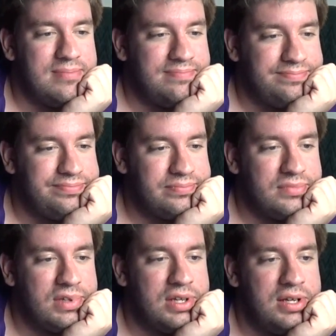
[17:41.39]

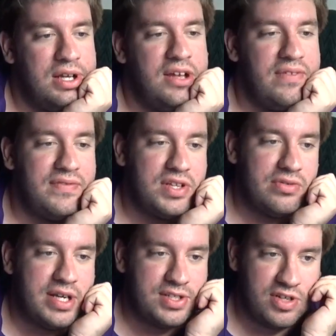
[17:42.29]

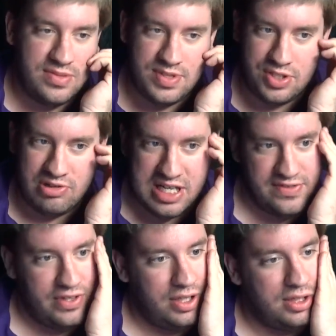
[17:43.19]
53, is Christmas
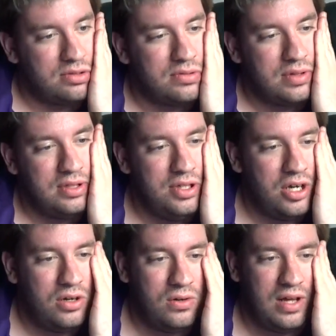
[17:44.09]
stressful?
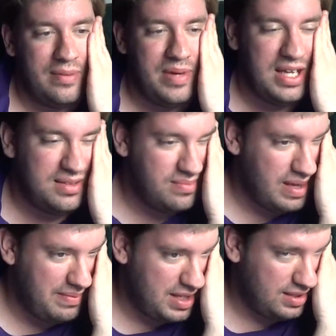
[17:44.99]
No, I mean,
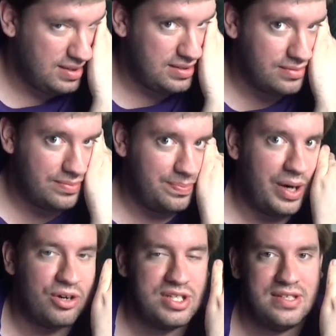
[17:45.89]
maybe
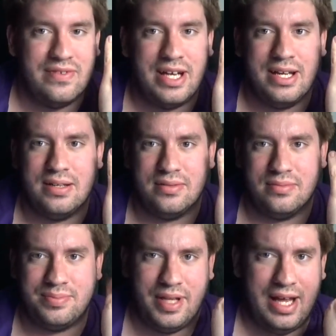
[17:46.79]
parts of it,
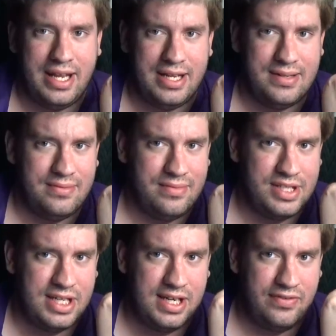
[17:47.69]
planning
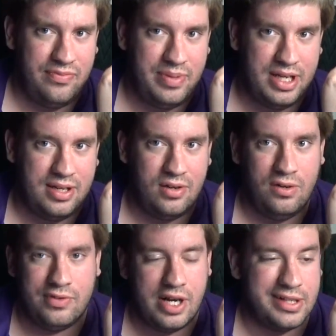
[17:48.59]
stuff, but
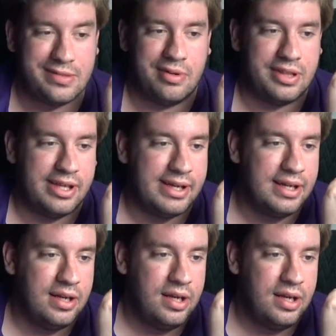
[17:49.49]
overall it's worth it.